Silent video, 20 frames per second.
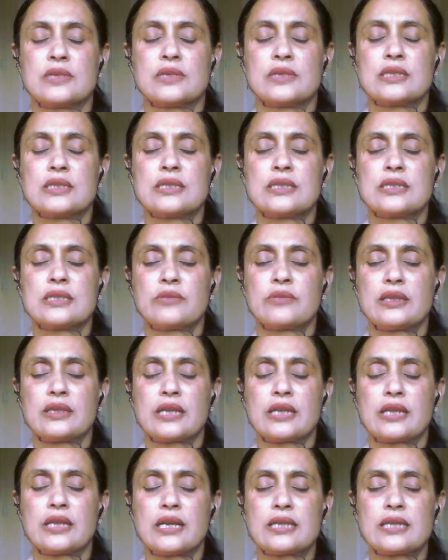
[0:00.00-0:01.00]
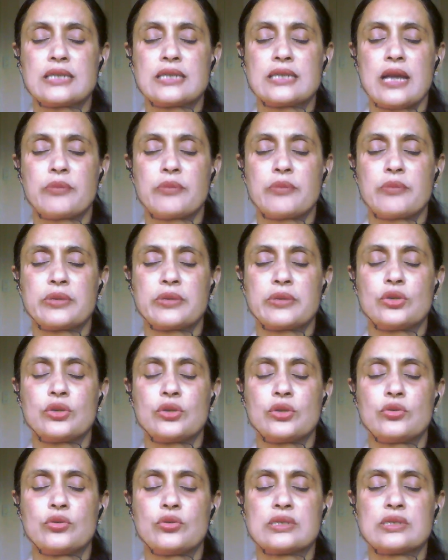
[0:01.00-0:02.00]
Something that has happened to
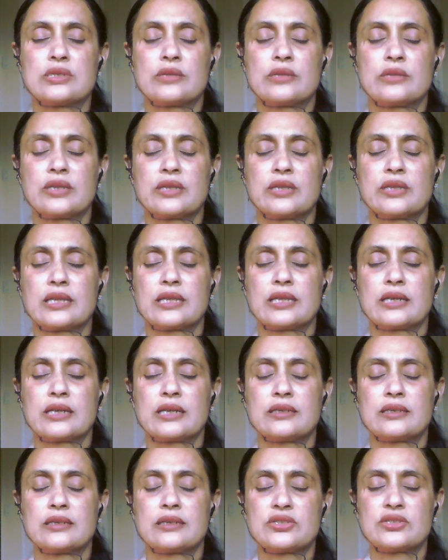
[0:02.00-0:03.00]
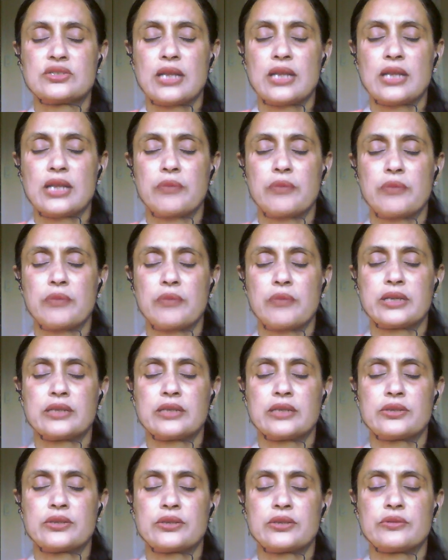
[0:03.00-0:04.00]
you or something that is still happening
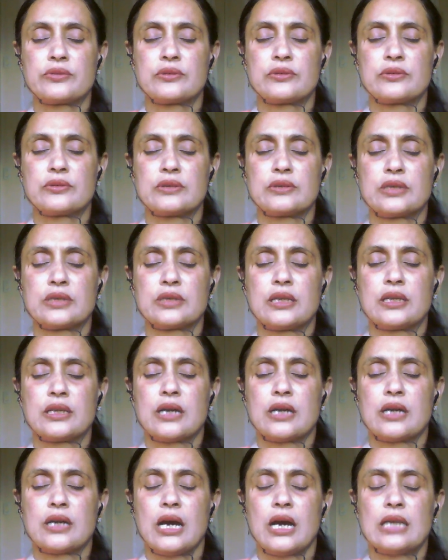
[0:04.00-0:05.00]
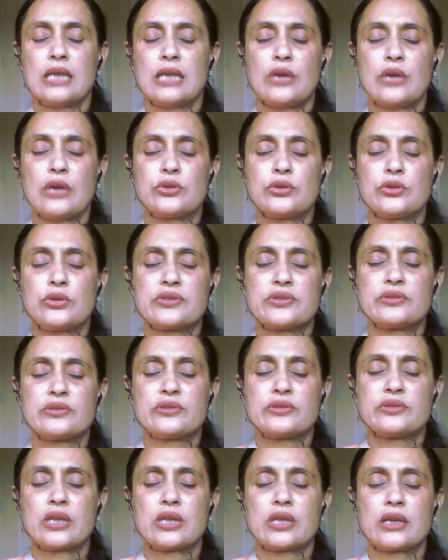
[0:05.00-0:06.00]
to you. Allow yourself
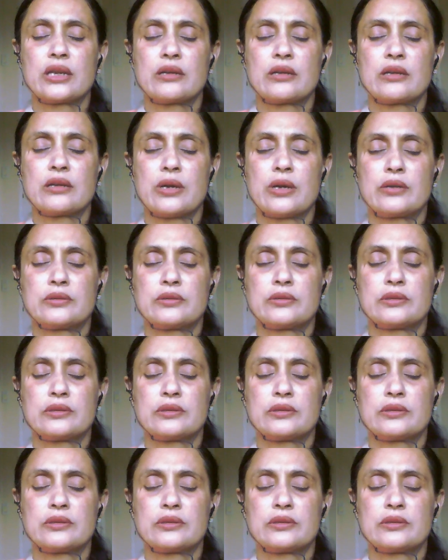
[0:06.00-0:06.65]
to think about